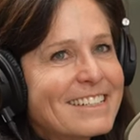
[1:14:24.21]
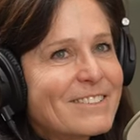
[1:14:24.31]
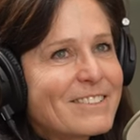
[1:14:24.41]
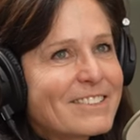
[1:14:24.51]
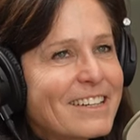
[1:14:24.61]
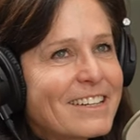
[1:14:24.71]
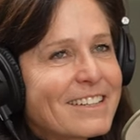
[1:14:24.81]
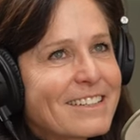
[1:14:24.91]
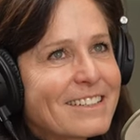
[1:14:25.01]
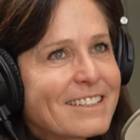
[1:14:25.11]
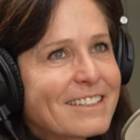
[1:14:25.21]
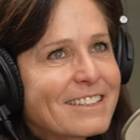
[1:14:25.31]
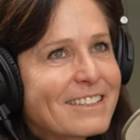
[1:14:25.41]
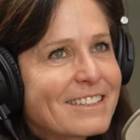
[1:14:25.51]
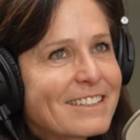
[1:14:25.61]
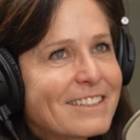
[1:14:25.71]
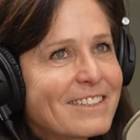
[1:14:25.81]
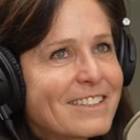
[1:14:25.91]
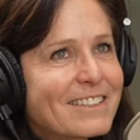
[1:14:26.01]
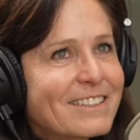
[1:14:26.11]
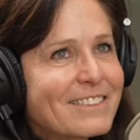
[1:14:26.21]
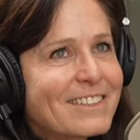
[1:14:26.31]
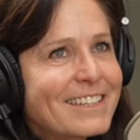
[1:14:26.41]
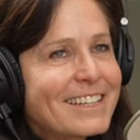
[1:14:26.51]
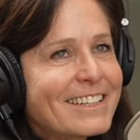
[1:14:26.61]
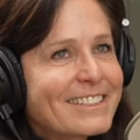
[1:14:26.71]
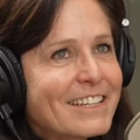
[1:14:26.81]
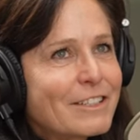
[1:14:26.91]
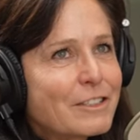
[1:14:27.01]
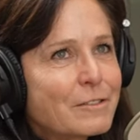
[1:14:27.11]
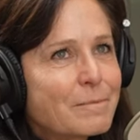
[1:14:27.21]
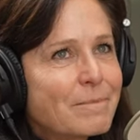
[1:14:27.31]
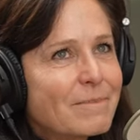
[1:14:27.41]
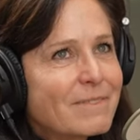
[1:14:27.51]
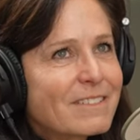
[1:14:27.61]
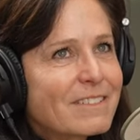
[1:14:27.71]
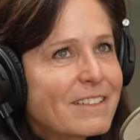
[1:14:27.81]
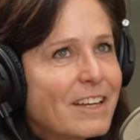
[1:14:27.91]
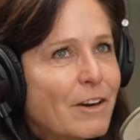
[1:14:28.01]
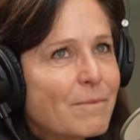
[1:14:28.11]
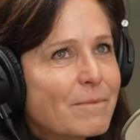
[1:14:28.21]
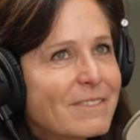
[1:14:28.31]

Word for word: it was like the the sales, you know,